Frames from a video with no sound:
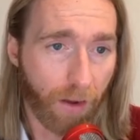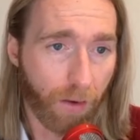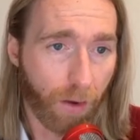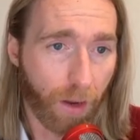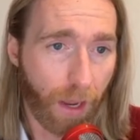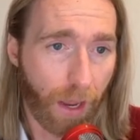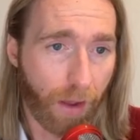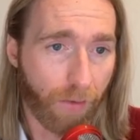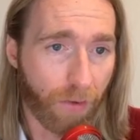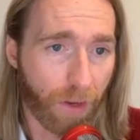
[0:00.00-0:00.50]

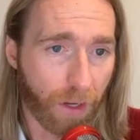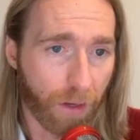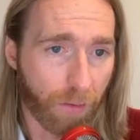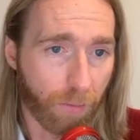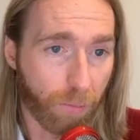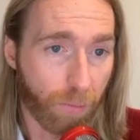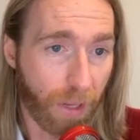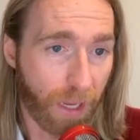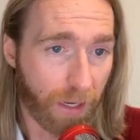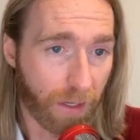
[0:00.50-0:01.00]
having
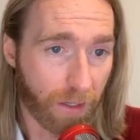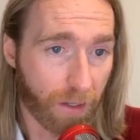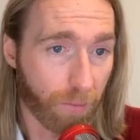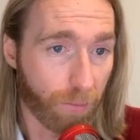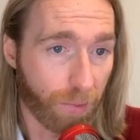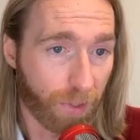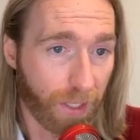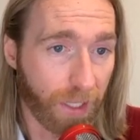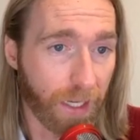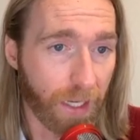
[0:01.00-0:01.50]
been
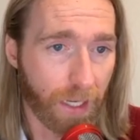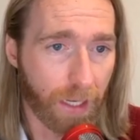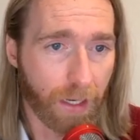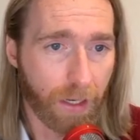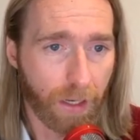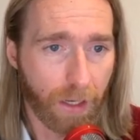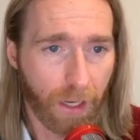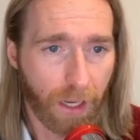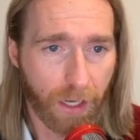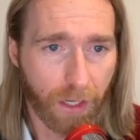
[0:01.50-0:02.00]
completed
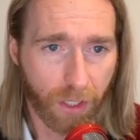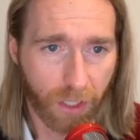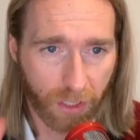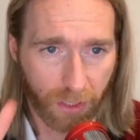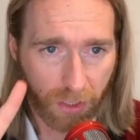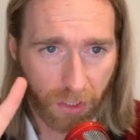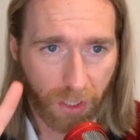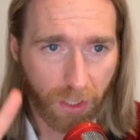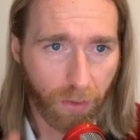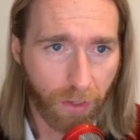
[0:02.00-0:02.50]
in
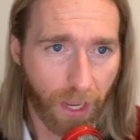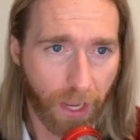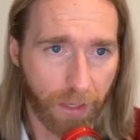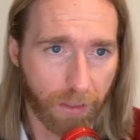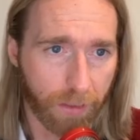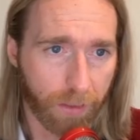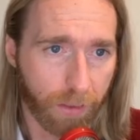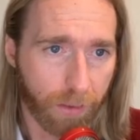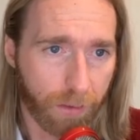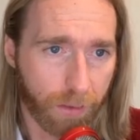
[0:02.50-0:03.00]
just 2
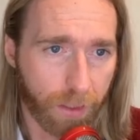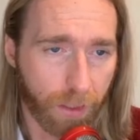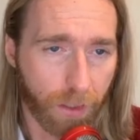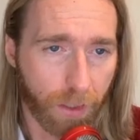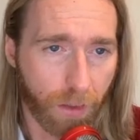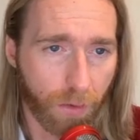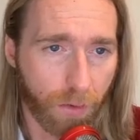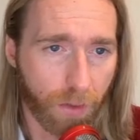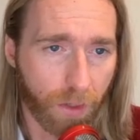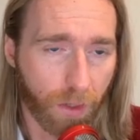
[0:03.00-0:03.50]
days. So
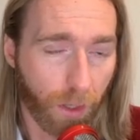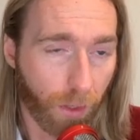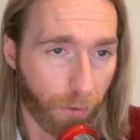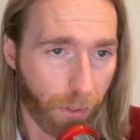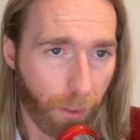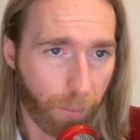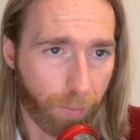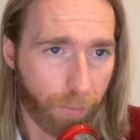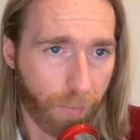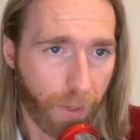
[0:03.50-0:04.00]
you'd load
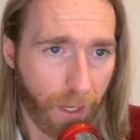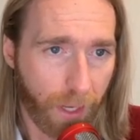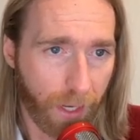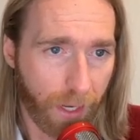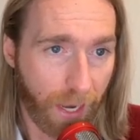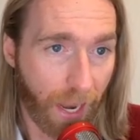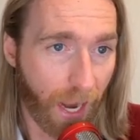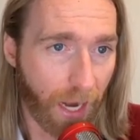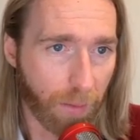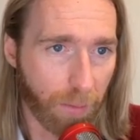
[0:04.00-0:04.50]
up
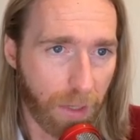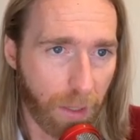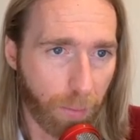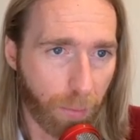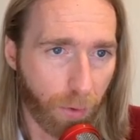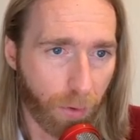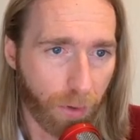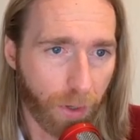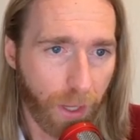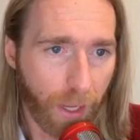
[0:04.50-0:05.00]
9
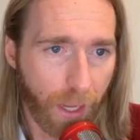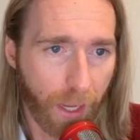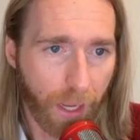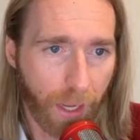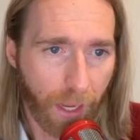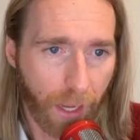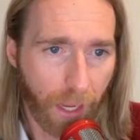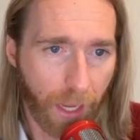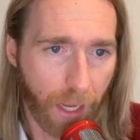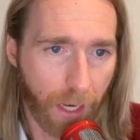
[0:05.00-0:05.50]
people,
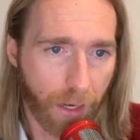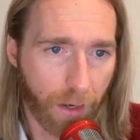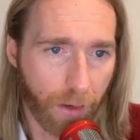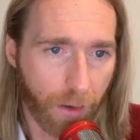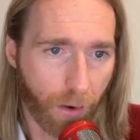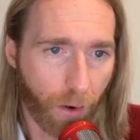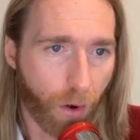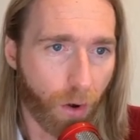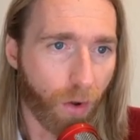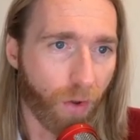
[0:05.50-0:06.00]
and
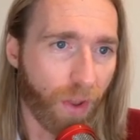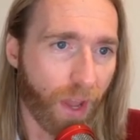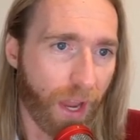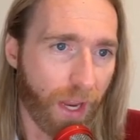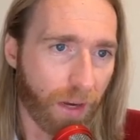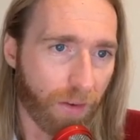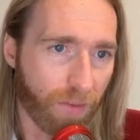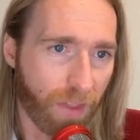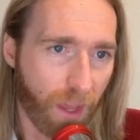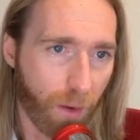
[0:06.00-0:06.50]
all
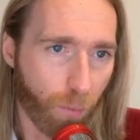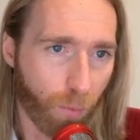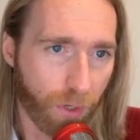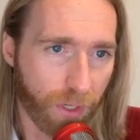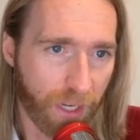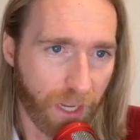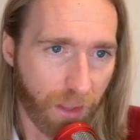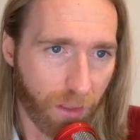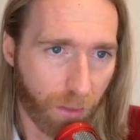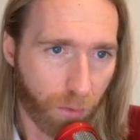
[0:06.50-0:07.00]
9 of them would
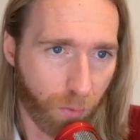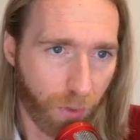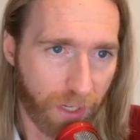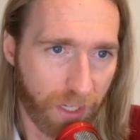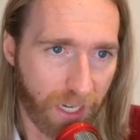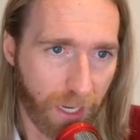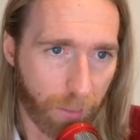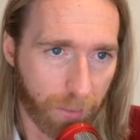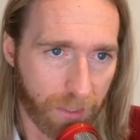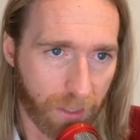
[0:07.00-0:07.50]
get 3
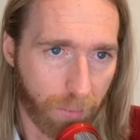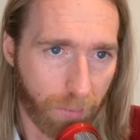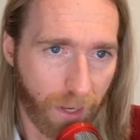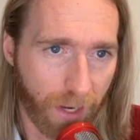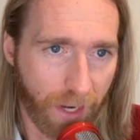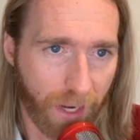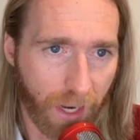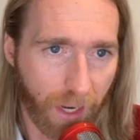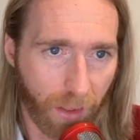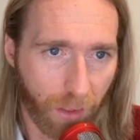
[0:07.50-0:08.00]
attempts on
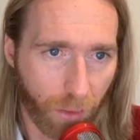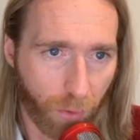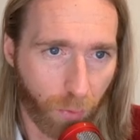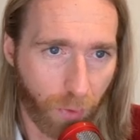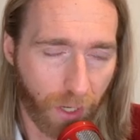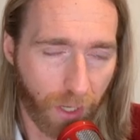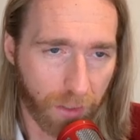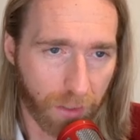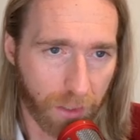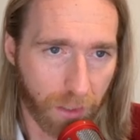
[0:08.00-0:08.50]
Monday and
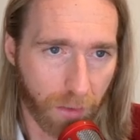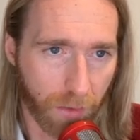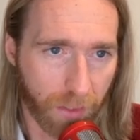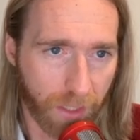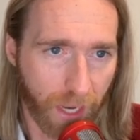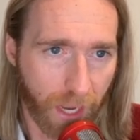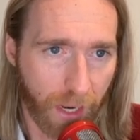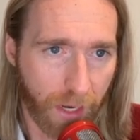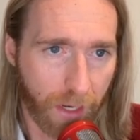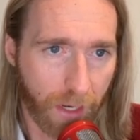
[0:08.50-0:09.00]
3 on
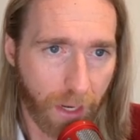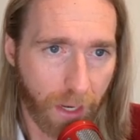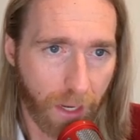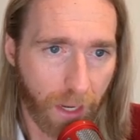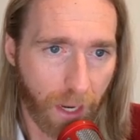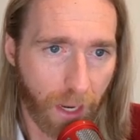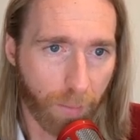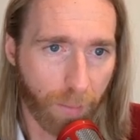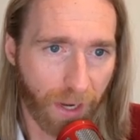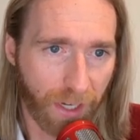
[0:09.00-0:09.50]
Tuesday.
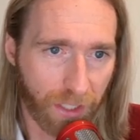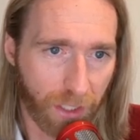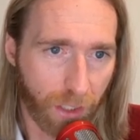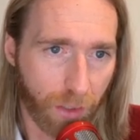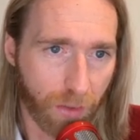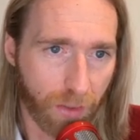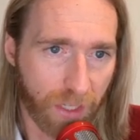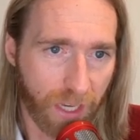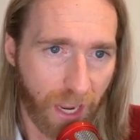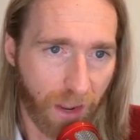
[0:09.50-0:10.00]
And by
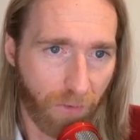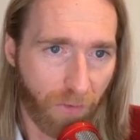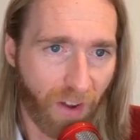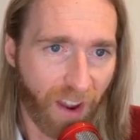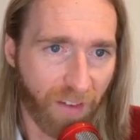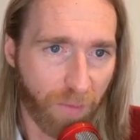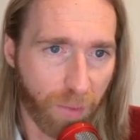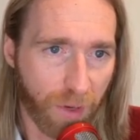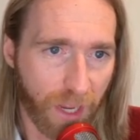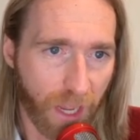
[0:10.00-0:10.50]
Tuesday at
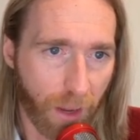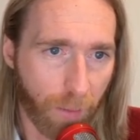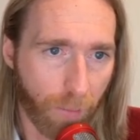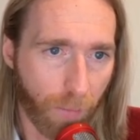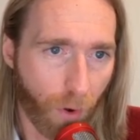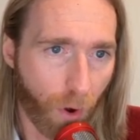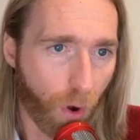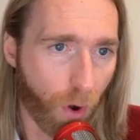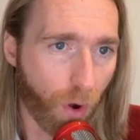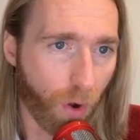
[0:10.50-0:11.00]
5 p.m.,
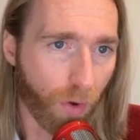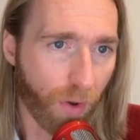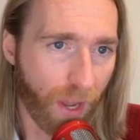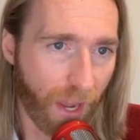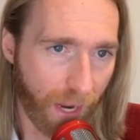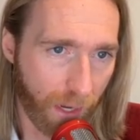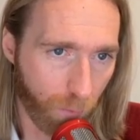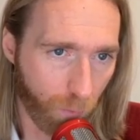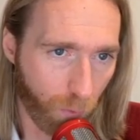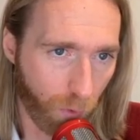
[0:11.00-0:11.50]
all
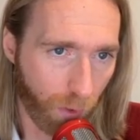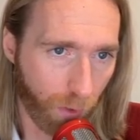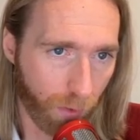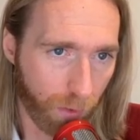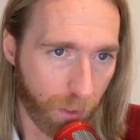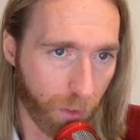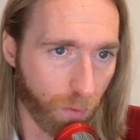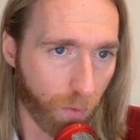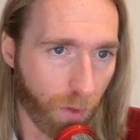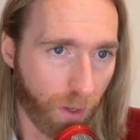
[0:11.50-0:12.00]
9
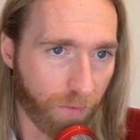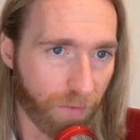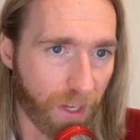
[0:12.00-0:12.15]
you will have